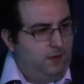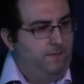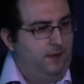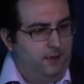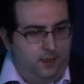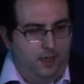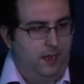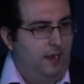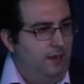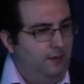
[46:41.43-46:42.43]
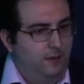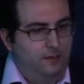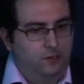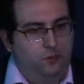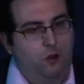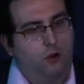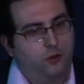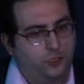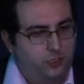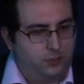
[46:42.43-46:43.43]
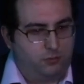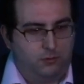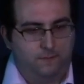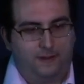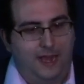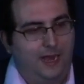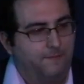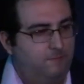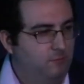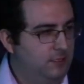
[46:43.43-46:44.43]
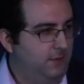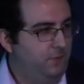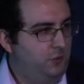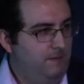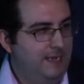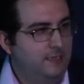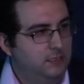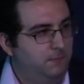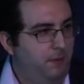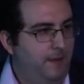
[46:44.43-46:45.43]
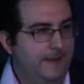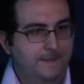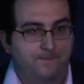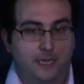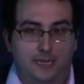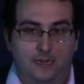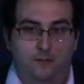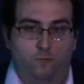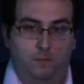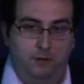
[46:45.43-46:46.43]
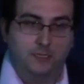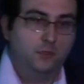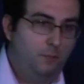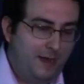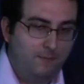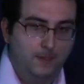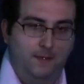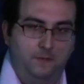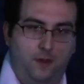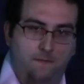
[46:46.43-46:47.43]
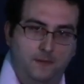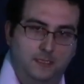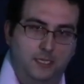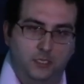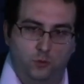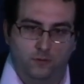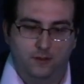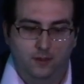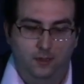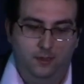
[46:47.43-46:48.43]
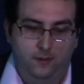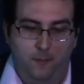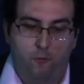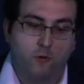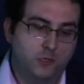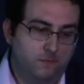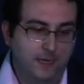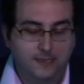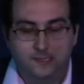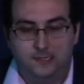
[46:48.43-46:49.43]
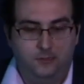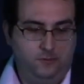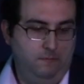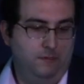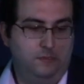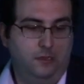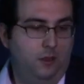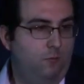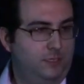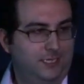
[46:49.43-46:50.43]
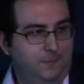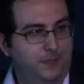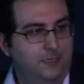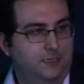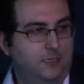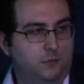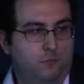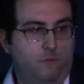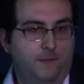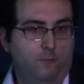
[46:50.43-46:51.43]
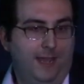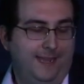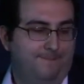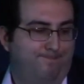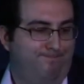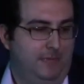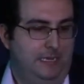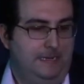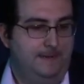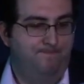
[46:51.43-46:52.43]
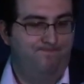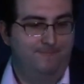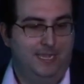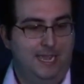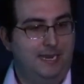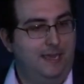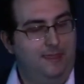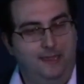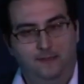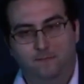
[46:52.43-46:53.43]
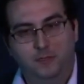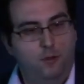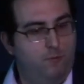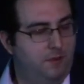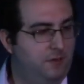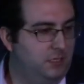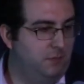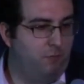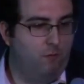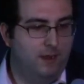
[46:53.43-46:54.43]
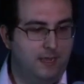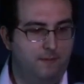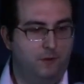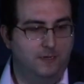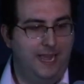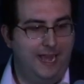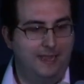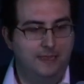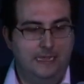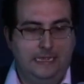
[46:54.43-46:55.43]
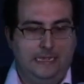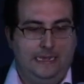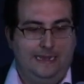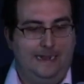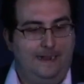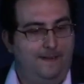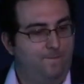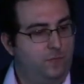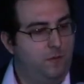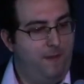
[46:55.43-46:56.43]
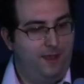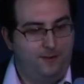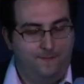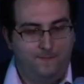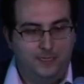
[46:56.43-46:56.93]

a larger sort of confluence of trends, but when President Obama left office, the abortion rate in this country was the lowest it's been since Roe v. Wade. And I think, whether you support him or not, no matter,